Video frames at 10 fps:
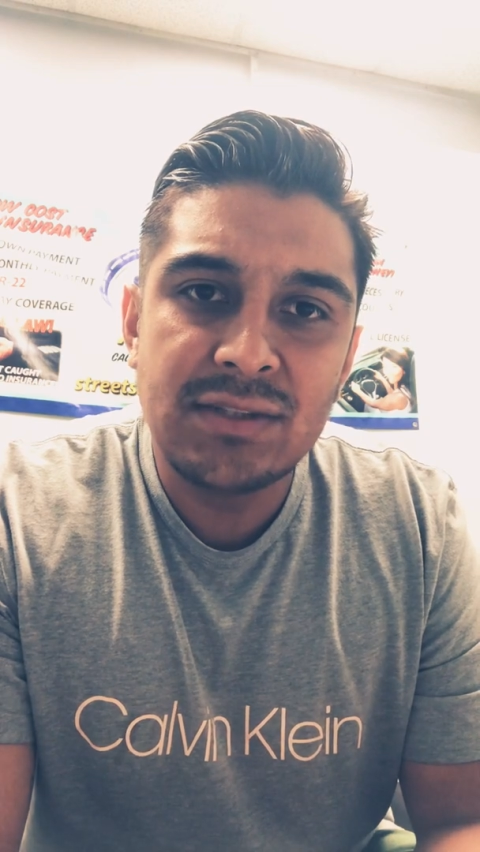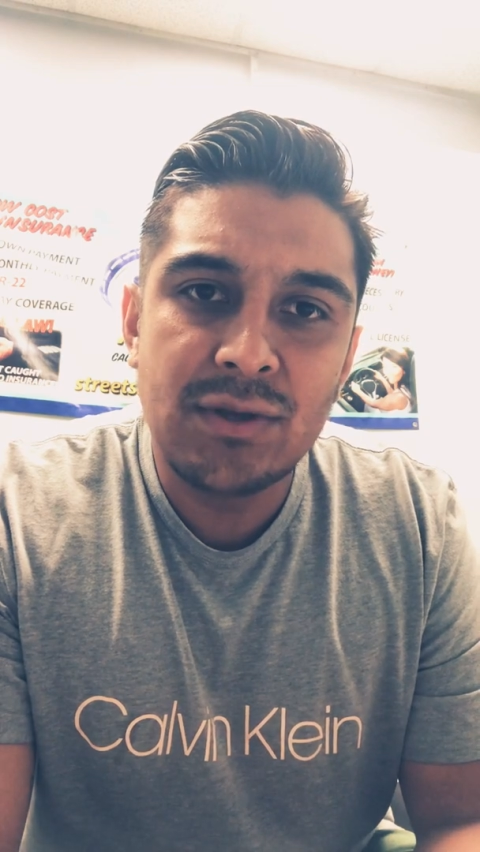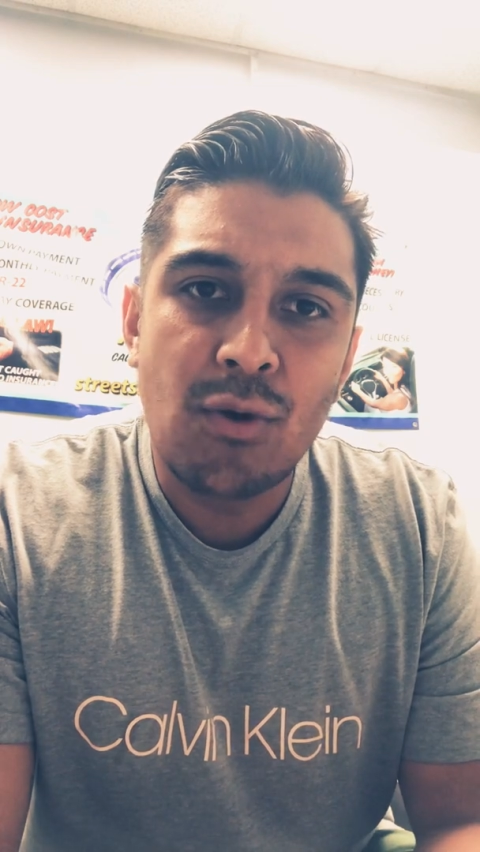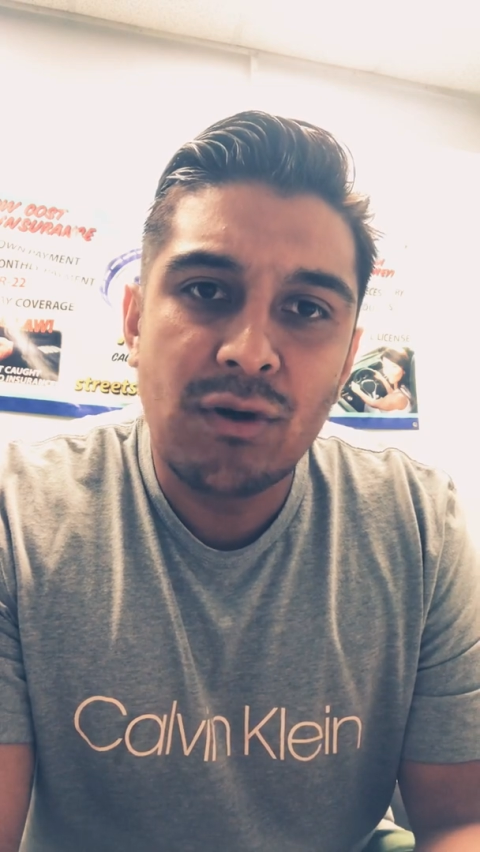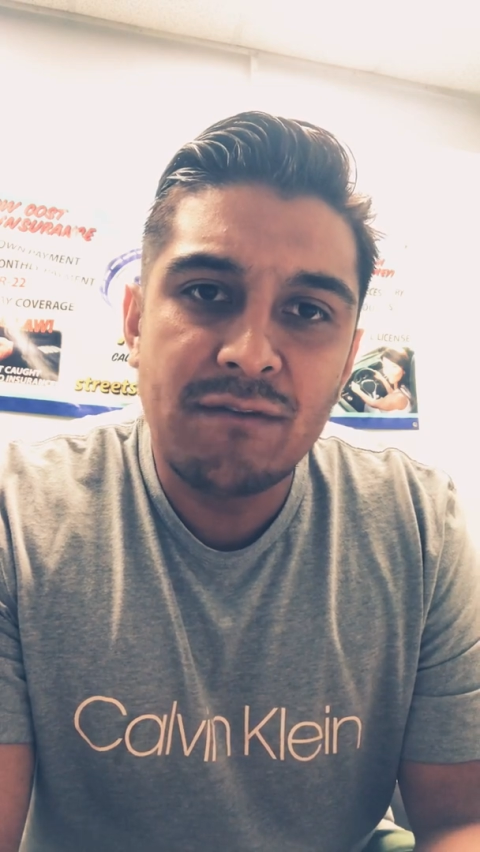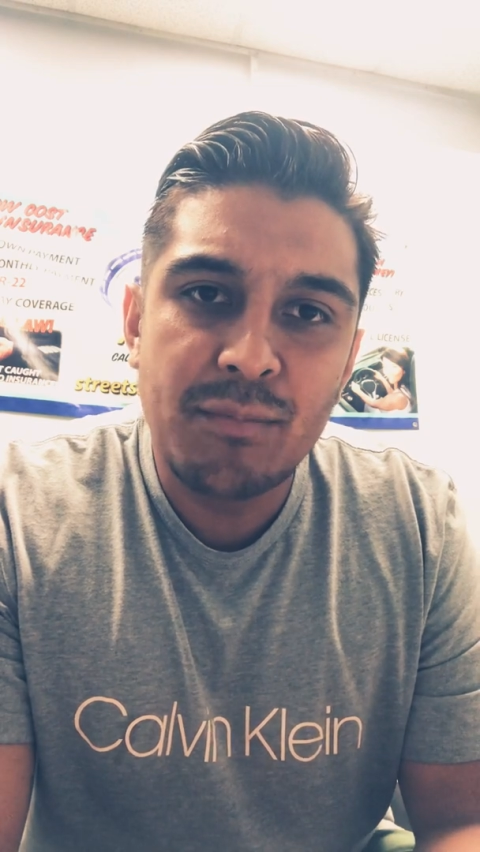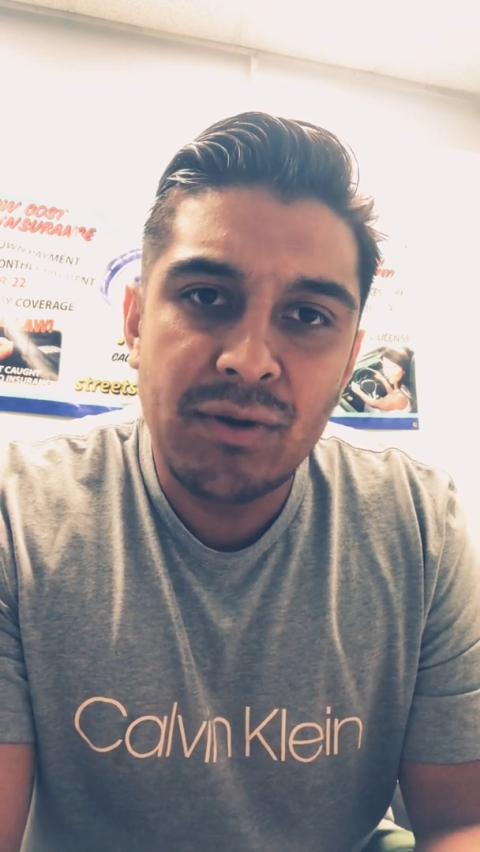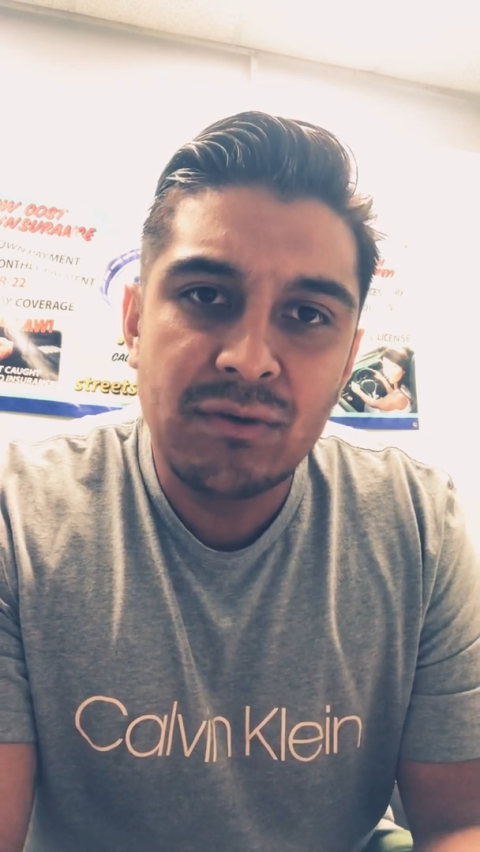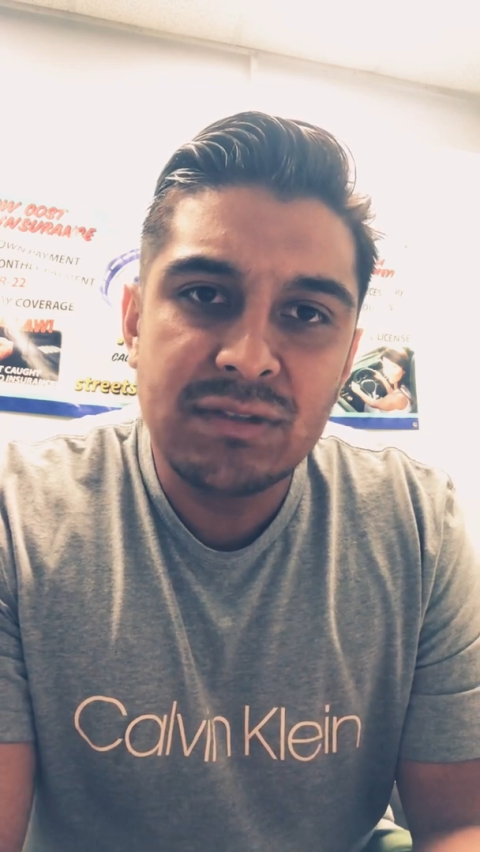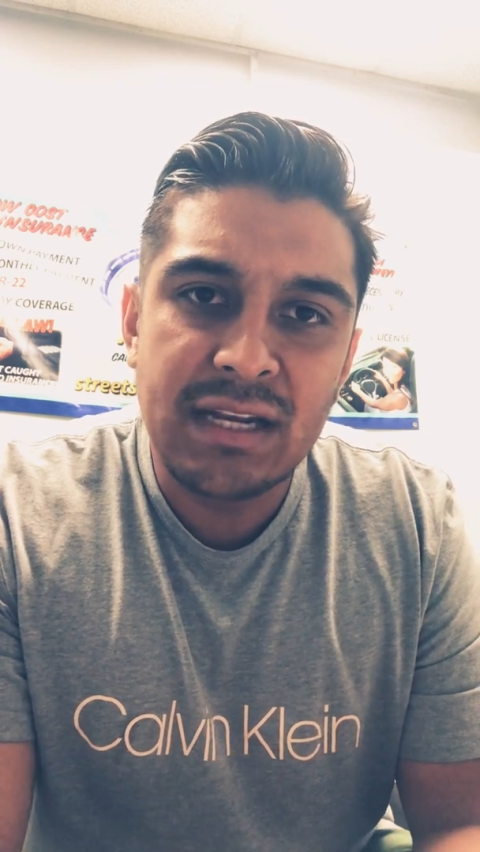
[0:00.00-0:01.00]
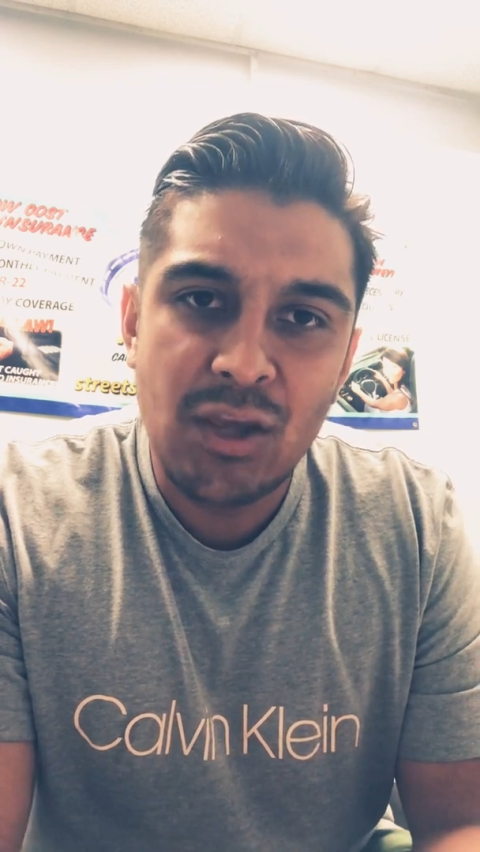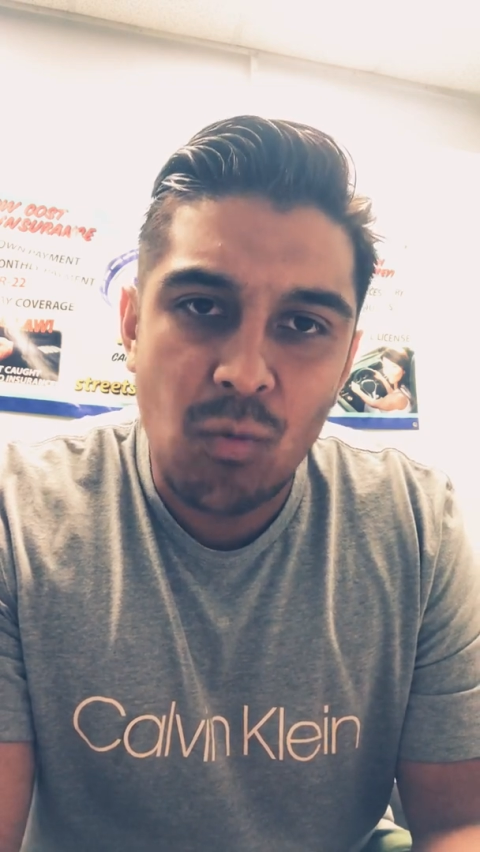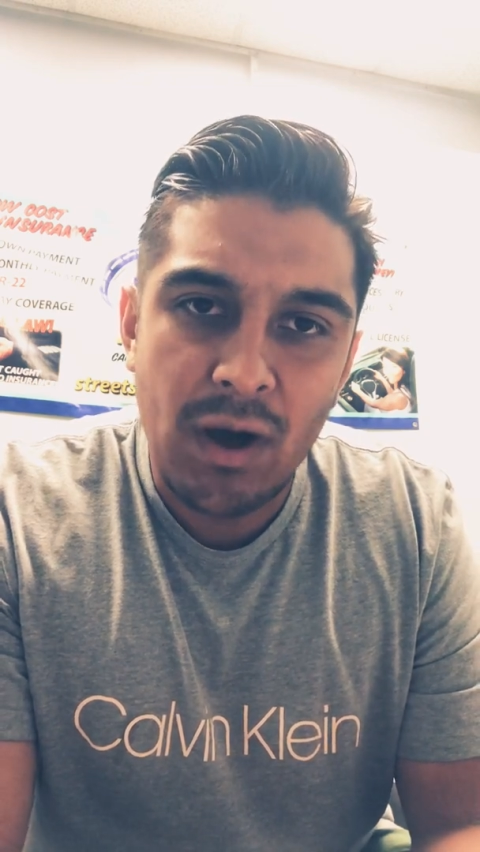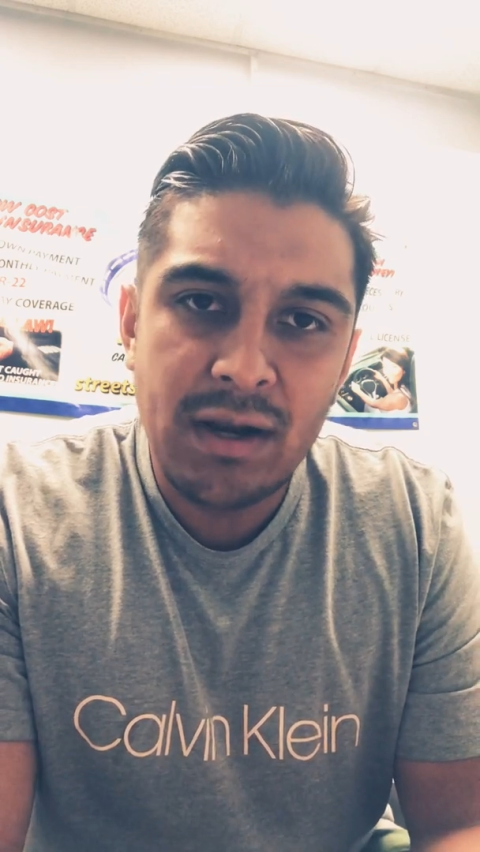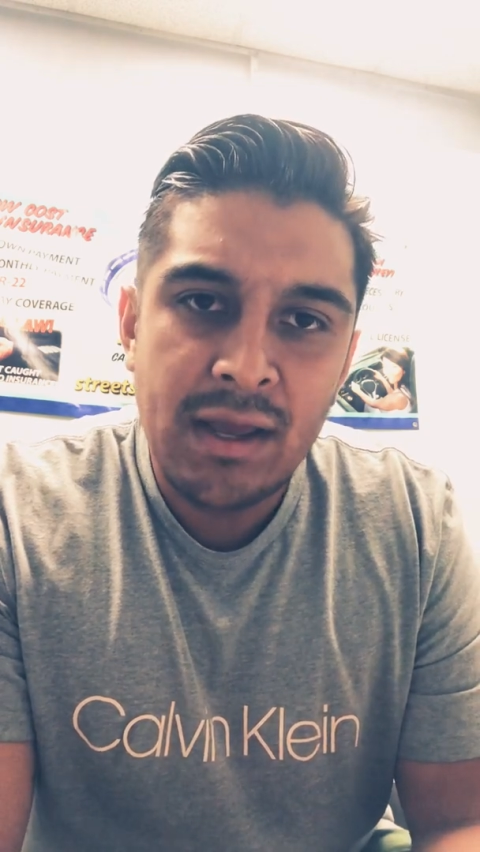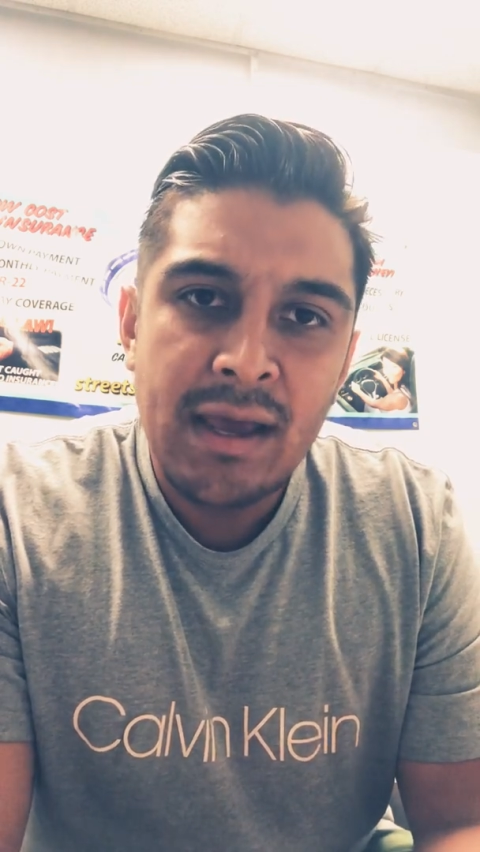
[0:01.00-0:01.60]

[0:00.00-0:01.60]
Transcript: to the Court of Appeals and he won.